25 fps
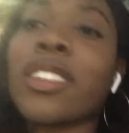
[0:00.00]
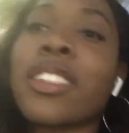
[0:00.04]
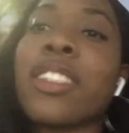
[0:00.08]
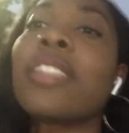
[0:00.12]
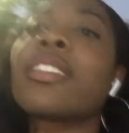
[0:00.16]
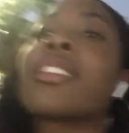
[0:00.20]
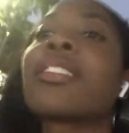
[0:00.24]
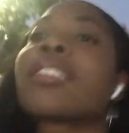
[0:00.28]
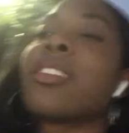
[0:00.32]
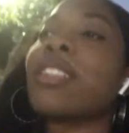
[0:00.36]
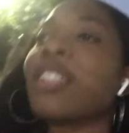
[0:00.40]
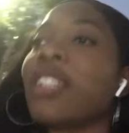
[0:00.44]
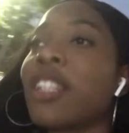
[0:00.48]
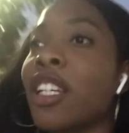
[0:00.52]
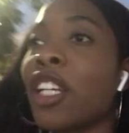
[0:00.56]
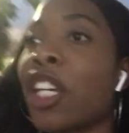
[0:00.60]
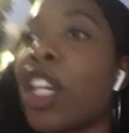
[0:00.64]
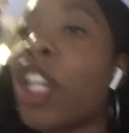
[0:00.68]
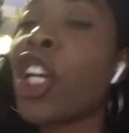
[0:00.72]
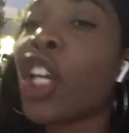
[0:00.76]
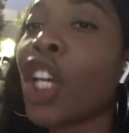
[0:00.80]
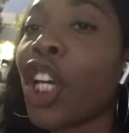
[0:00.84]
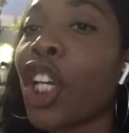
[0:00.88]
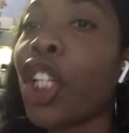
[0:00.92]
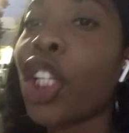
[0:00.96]
This.
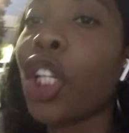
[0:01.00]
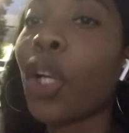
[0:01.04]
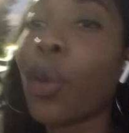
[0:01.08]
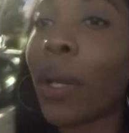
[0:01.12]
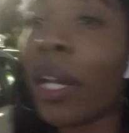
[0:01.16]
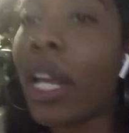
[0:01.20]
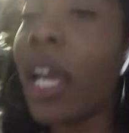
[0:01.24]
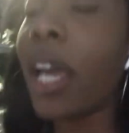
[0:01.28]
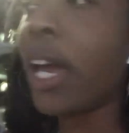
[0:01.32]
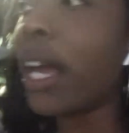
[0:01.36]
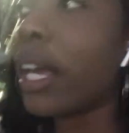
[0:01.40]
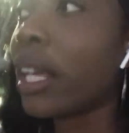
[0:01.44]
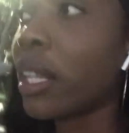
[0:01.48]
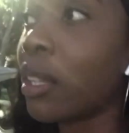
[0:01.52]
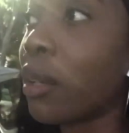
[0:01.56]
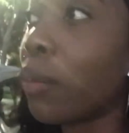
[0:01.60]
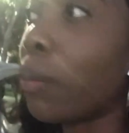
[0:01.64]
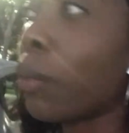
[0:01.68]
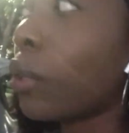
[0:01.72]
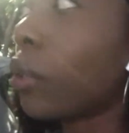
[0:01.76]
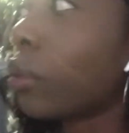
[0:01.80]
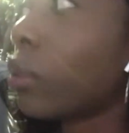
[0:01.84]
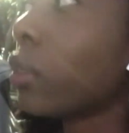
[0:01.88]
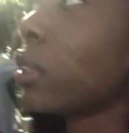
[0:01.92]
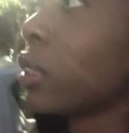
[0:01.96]
You know what I hate the
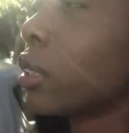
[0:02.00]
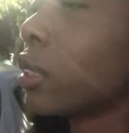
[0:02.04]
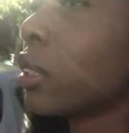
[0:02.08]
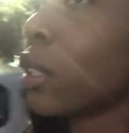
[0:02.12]
most?